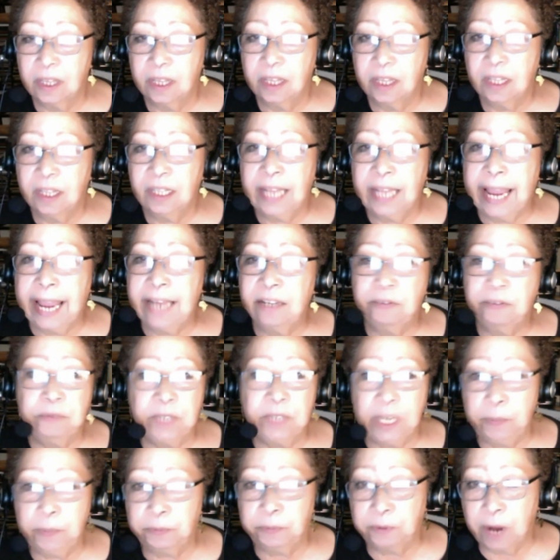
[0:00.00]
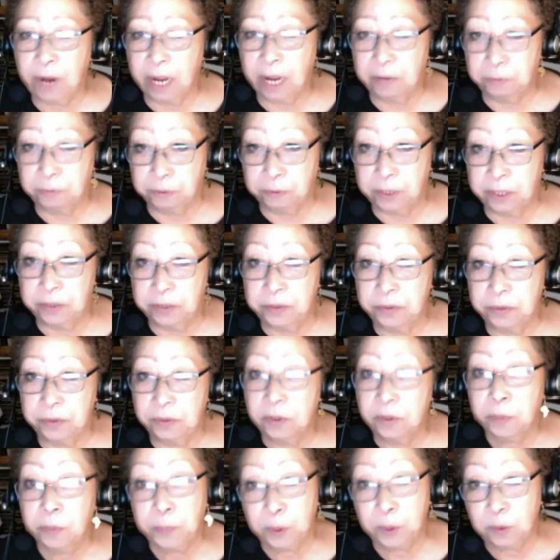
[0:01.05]
Land of deep fried fritters, the
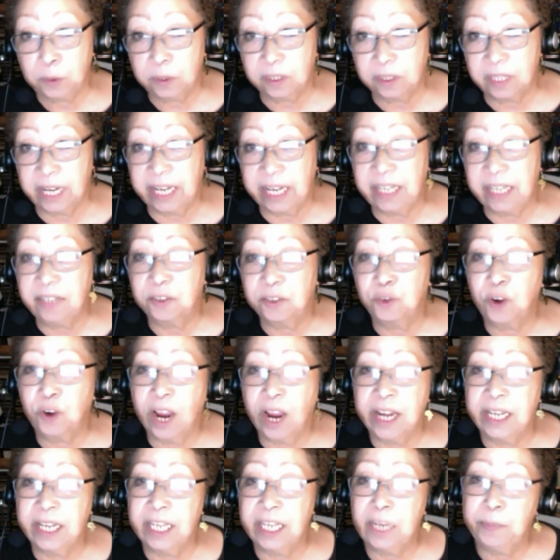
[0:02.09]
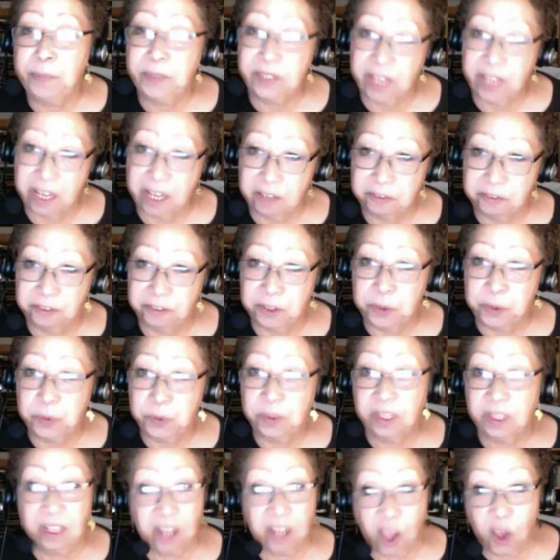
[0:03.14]
boot state, trying to keep its head afloat,
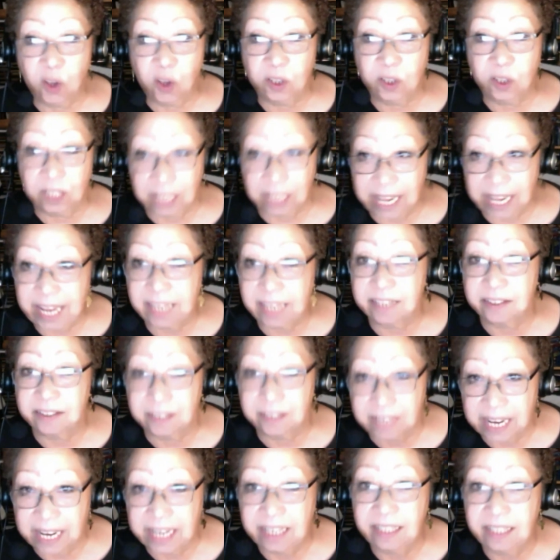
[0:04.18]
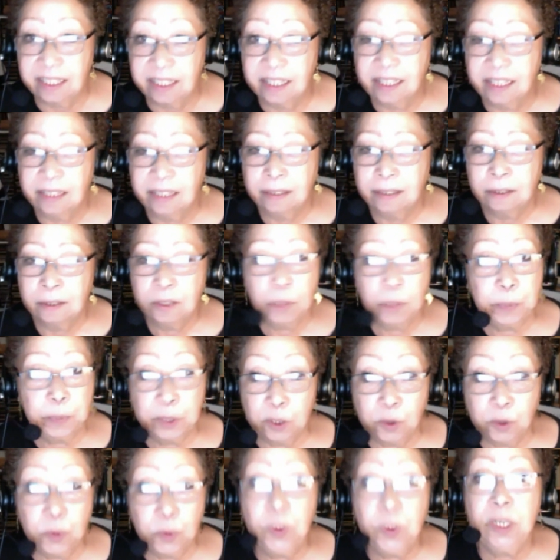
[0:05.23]
the Long Lake state, the
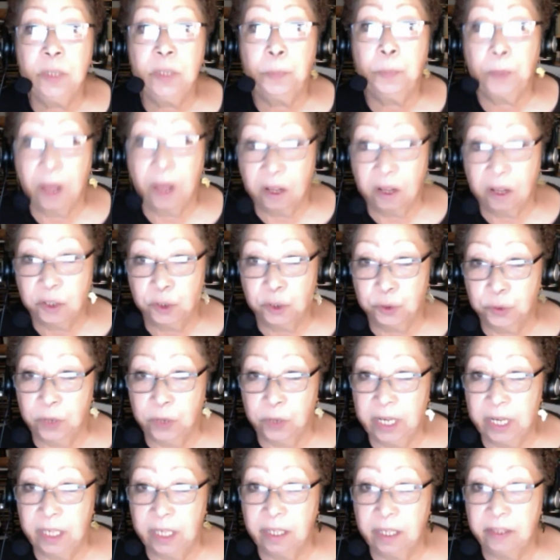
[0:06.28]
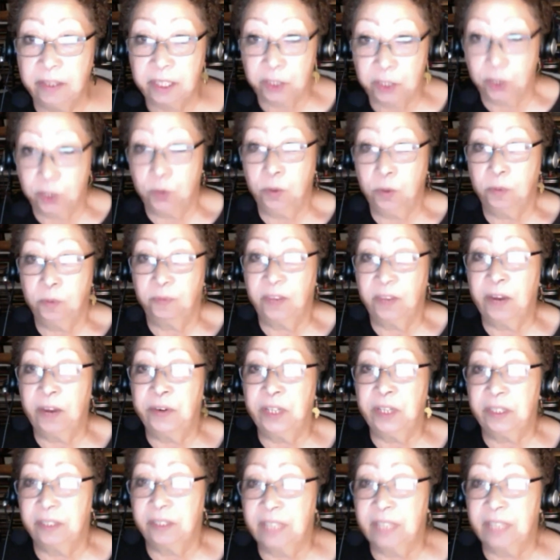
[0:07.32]
polluted Pontchartrain, the Tooth Fairy
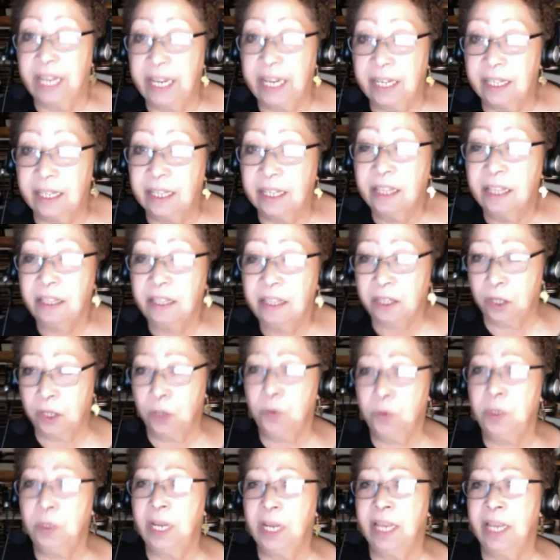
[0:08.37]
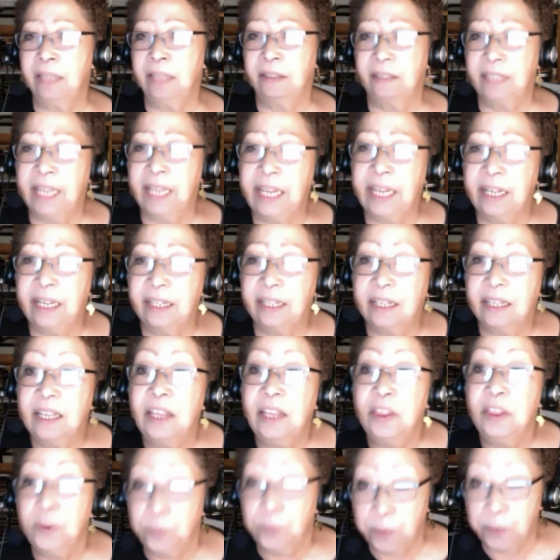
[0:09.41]
state, the Coon-ass state,
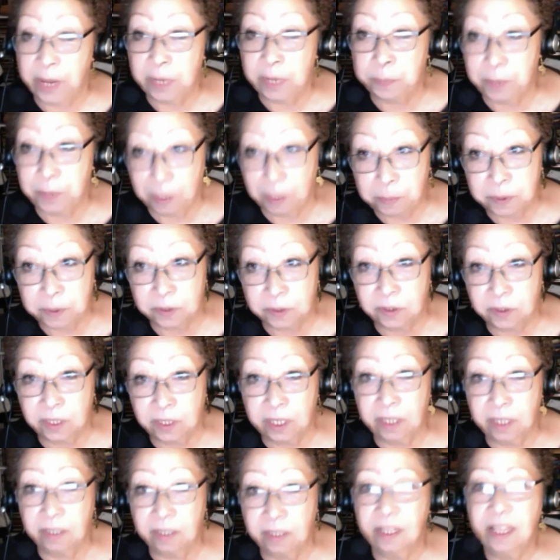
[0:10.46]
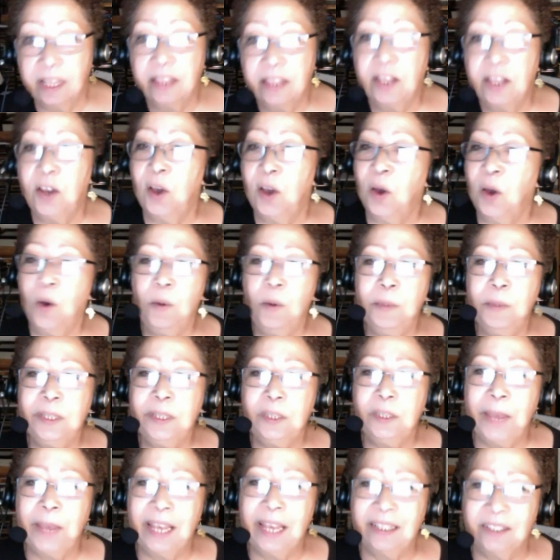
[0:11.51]
the Red Pepper state, the home of
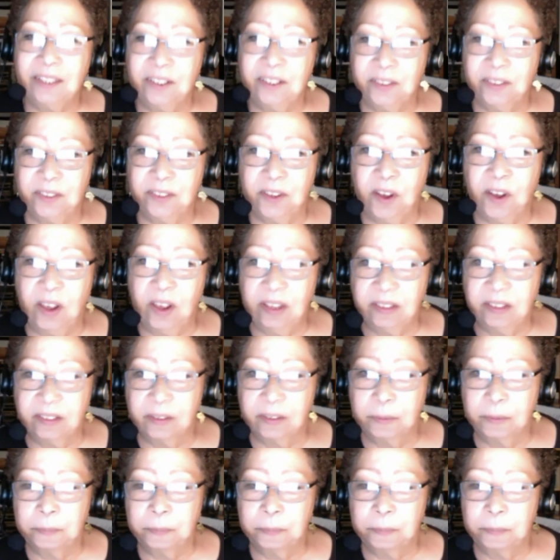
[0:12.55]
Tabasco sauce,